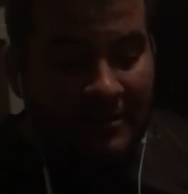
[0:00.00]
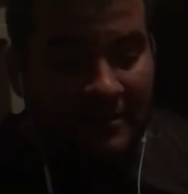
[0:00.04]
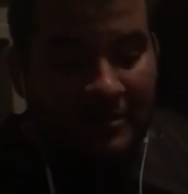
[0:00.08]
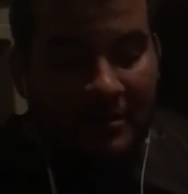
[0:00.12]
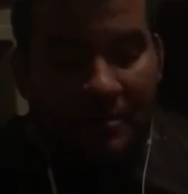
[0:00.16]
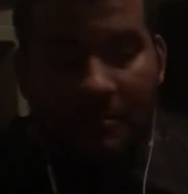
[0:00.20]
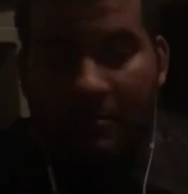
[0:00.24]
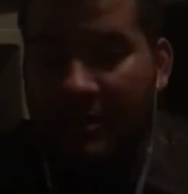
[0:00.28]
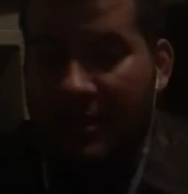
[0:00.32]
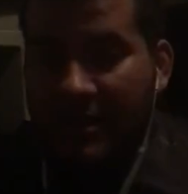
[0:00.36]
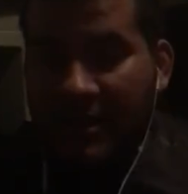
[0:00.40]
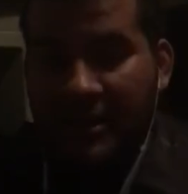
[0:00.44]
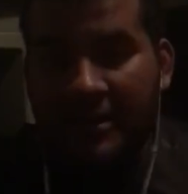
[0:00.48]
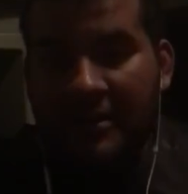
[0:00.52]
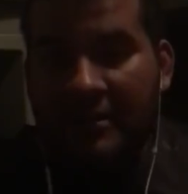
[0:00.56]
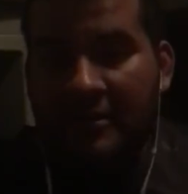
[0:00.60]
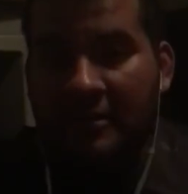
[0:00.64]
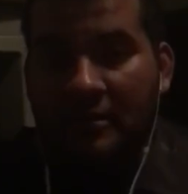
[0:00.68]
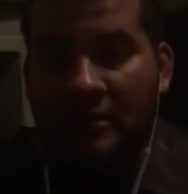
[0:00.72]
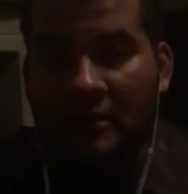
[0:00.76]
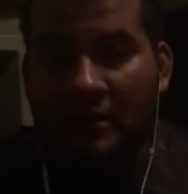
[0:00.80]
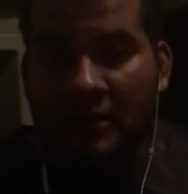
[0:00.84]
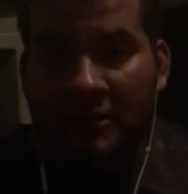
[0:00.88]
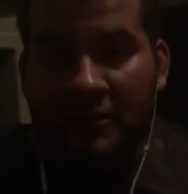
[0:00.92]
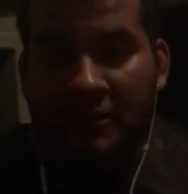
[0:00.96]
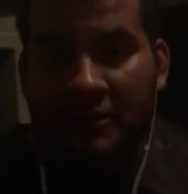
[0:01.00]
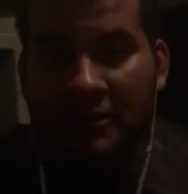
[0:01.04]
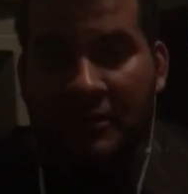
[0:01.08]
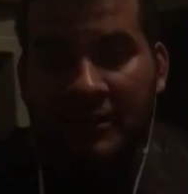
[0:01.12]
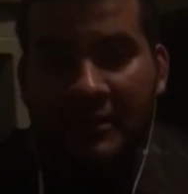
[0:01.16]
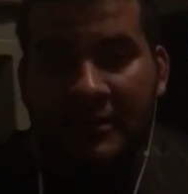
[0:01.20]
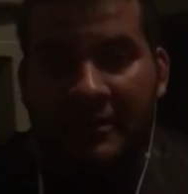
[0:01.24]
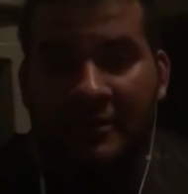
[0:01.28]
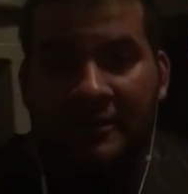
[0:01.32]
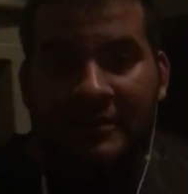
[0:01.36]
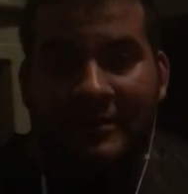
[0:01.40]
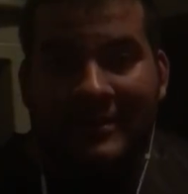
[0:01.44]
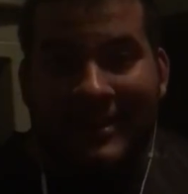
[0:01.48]
The man literally
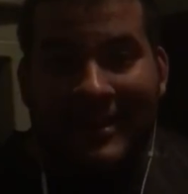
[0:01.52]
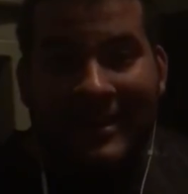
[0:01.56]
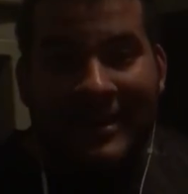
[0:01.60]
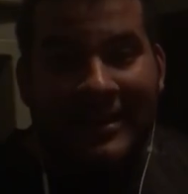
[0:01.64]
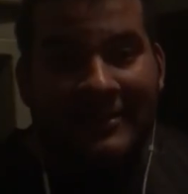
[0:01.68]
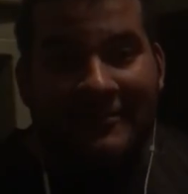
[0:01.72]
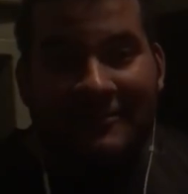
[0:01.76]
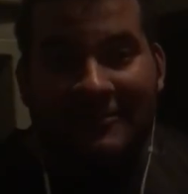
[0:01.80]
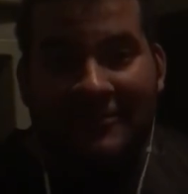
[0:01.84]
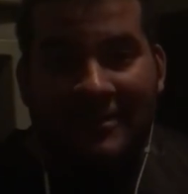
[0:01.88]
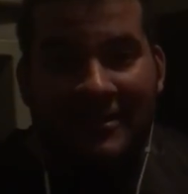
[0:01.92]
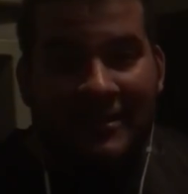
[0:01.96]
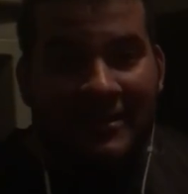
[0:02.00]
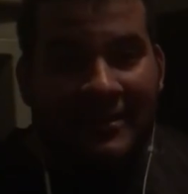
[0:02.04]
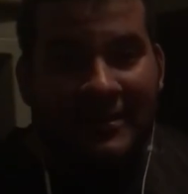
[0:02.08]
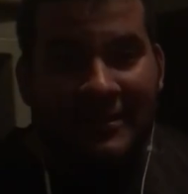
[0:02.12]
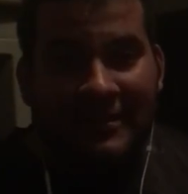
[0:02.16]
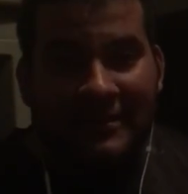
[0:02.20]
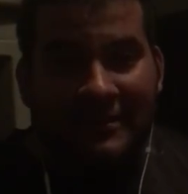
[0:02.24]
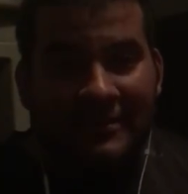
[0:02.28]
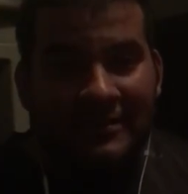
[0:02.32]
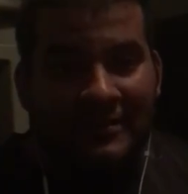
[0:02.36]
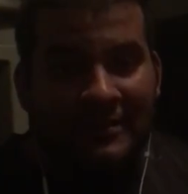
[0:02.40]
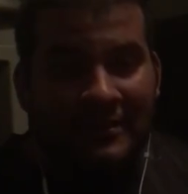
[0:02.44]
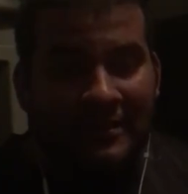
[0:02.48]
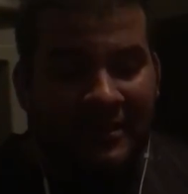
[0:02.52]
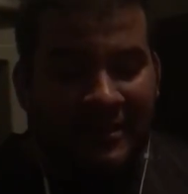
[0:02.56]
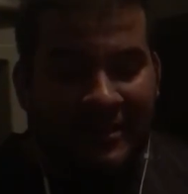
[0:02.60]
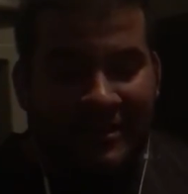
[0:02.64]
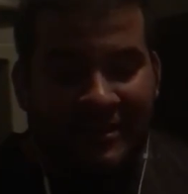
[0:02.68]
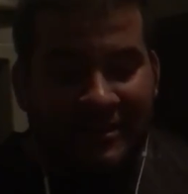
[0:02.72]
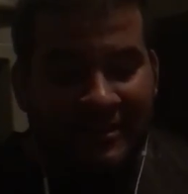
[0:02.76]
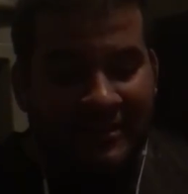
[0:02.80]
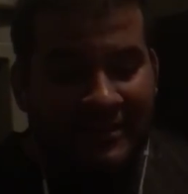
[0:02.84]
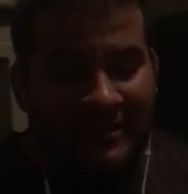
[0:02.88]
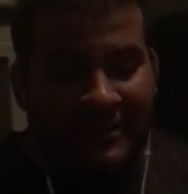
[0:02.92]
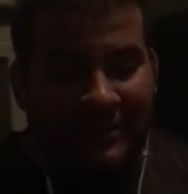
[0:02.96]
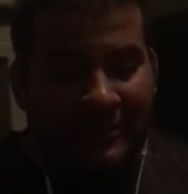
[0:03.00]
could not find
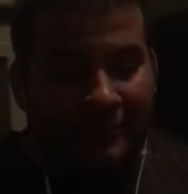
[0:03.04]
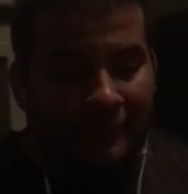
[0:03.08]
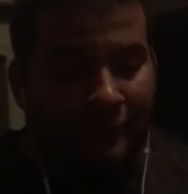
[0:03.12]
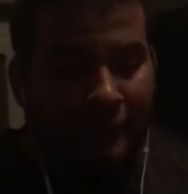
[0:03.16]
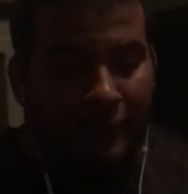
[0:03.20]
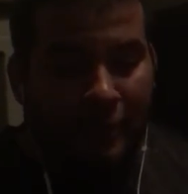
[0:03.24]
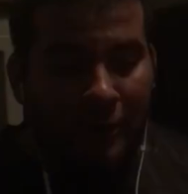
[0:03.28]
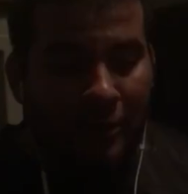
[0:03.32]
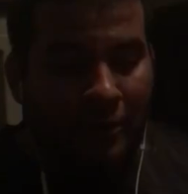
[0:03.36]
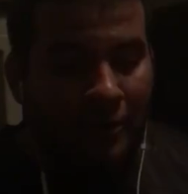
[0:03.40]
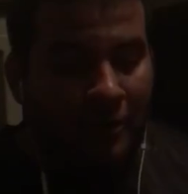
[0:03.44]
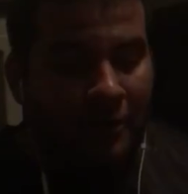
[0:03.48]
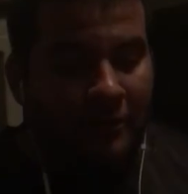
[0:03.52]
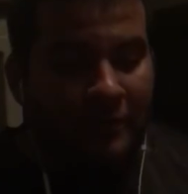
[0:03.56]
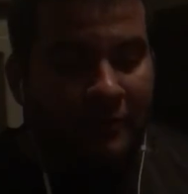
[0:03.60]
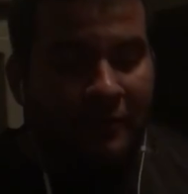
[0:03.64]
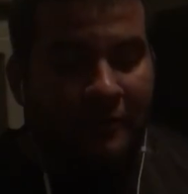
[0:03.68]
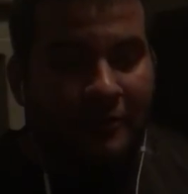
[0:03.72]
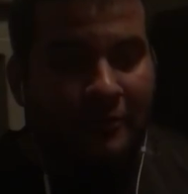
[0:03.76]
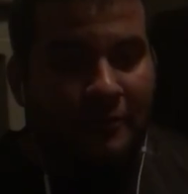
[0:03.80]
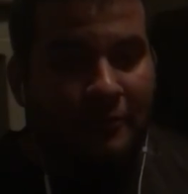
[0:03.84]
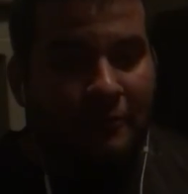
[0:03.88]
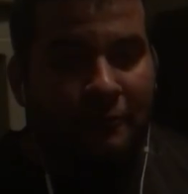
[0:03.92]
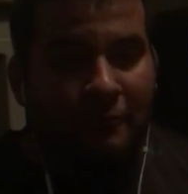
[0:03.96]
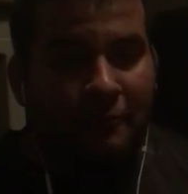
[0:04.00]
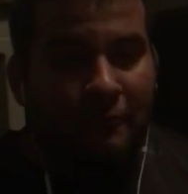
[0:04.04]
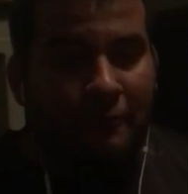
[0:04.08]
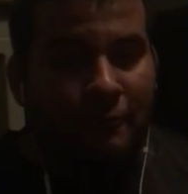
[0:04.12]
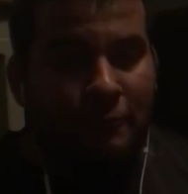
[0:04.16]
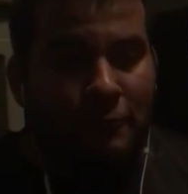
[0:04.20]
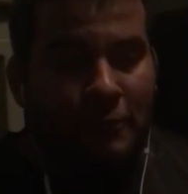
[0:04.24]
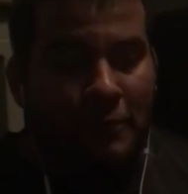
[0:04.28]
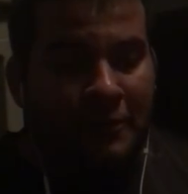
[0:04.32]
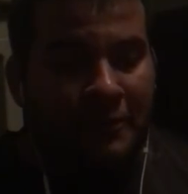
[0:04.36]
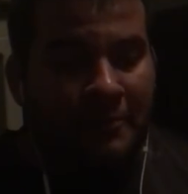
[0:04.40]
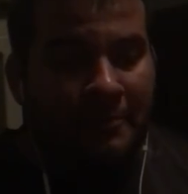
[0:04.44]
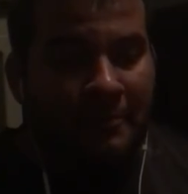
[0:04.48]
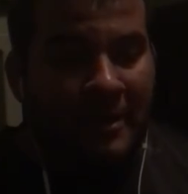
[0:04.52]
anything wrong
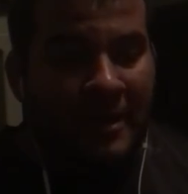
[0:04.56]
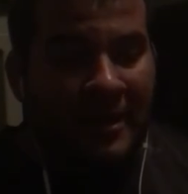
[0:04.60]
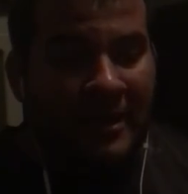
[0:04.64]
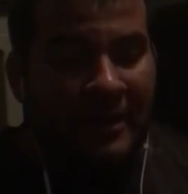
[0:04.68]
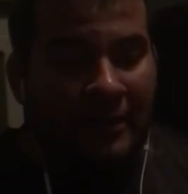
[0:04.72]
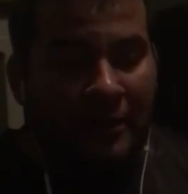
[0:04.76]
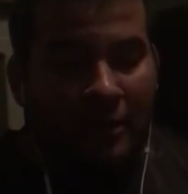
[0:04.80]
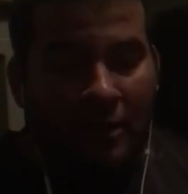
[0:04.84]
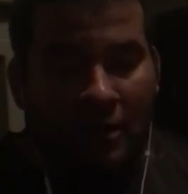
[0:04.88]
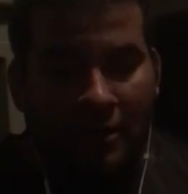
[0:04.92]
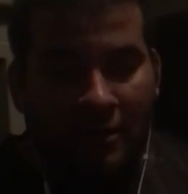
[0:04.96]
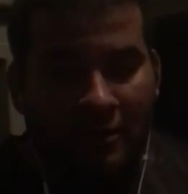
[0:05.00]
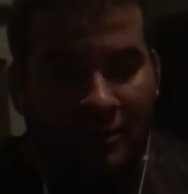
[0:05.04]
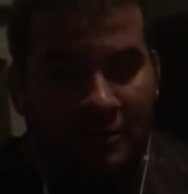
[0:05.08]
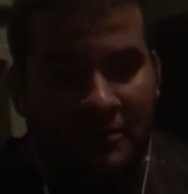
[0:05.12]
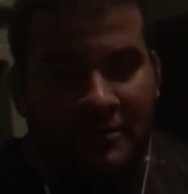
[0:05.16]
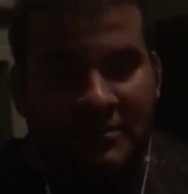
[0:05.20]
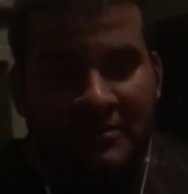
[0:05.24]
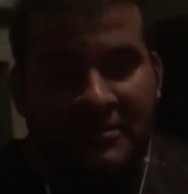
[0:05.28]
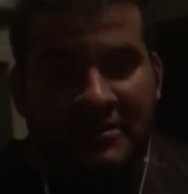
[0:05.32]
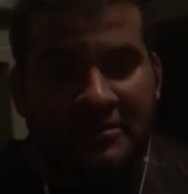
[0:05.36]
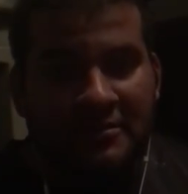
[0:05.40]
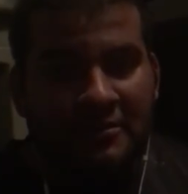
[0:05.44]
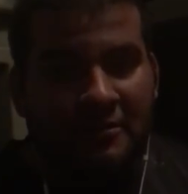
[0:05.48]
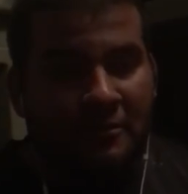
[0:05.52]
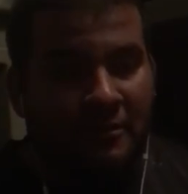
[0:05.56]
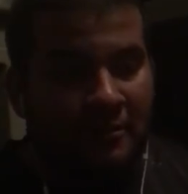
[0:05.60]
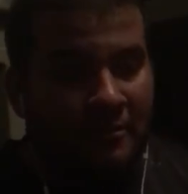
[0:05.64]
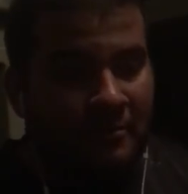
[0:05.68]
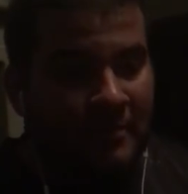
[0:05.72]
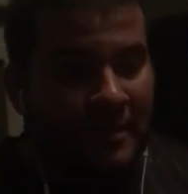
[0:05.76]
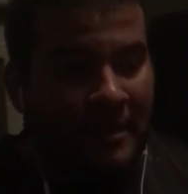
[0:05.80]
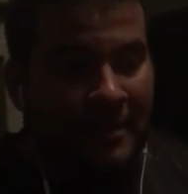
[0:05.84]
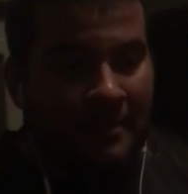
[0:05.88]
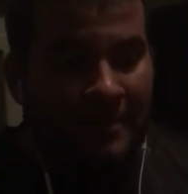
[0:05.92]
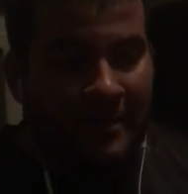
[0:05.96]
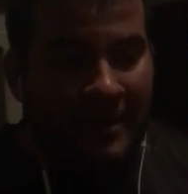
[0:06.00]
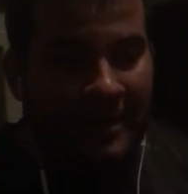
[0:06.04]
with my logs or
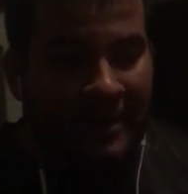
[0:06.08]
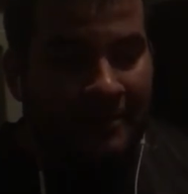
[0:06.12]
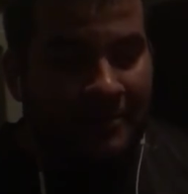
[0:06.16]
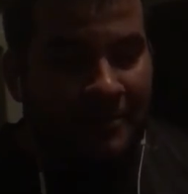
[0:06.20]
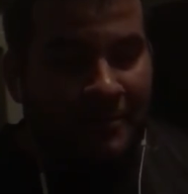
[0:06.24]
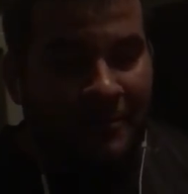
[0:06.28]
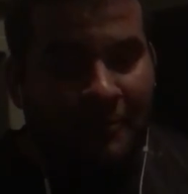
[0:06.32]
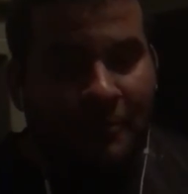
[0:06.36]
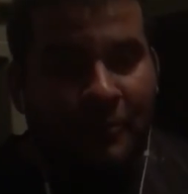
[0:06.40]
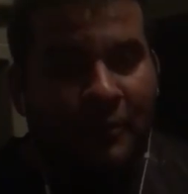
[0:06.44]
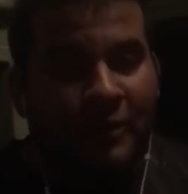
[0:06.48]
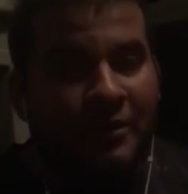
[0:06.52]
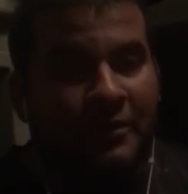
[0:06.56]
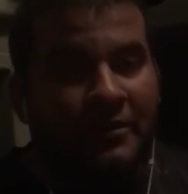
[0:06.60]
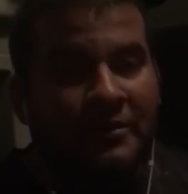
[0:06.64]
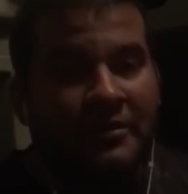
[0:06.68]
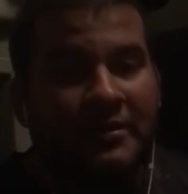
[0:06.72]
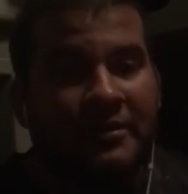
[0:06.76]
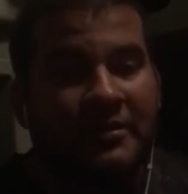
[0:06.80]
my paperwork.